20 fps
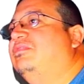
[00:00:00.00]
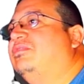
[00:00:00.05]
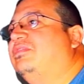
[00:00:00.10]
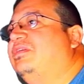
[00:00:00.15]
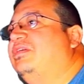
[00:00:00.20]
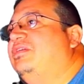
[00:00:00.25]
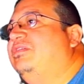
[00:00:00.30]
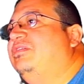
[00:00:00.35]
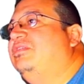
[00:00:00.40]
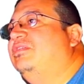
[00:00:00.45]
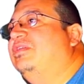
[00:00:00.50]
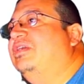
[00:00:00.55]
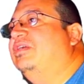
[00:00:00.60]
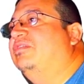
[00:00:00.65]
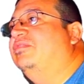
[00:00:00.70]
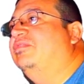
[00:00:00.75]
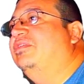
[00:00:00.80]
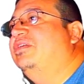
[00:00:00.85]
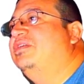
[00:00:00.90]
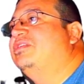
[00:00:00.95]
Okay, now
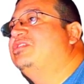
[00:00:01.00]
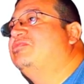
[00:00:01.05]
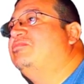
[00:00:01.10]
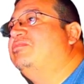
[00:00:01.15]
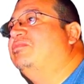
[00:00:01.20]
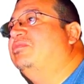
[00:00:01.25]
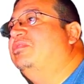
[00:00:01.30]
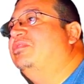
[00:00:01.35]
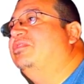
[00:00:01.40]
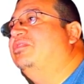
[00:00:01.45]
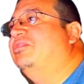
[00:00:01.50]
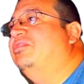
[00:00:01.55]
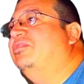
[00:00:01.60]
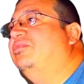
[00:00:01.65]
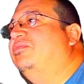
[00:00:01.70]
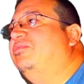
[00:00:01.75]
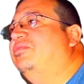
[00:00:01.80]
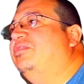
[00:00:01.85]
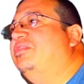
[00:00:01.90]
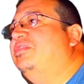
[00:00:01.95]
next we want to
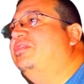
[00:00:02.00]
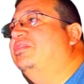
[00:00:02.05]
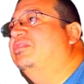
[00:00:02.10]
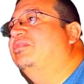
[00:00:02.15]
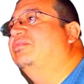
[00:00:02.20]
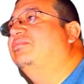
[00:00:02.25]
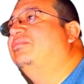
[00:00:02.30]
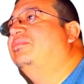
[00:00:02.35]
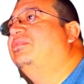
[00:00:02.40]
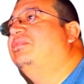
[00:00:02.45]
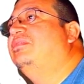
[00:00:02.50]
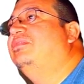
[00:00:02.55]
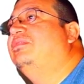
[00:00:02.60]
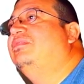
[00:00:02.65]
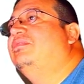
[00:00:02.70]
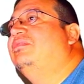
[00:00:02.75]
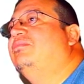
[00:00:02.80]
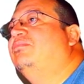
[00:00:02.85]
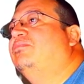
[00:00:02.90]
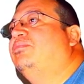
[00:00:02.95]
do the uh,
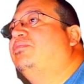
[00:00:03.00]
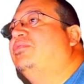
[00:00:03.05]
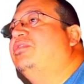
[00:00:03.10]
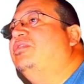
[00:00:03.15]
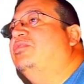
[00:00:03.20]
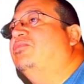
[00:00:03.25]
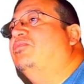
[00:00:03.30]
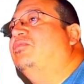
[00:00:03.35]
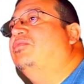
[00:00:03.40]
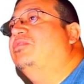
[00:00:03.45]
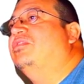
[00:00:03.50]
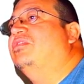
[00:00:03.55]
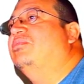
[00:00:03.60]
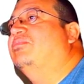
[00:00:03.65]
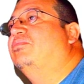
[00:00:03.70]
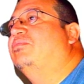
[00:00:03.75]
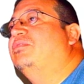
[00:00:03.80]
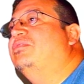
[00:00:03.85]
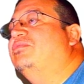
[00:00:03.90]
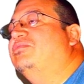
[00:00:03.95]
player one and
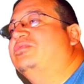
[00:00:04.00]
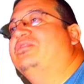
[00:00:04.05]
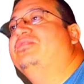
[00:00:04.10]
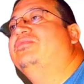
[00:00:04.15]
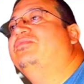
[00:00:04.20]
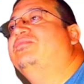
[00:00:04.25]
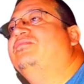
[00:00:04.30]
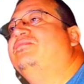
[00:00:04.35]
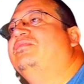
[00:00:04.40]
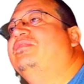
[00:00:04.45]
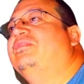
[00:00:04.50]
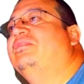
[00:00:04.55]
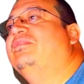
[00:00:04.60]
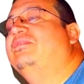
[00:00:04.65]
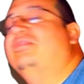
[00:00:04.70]
player two.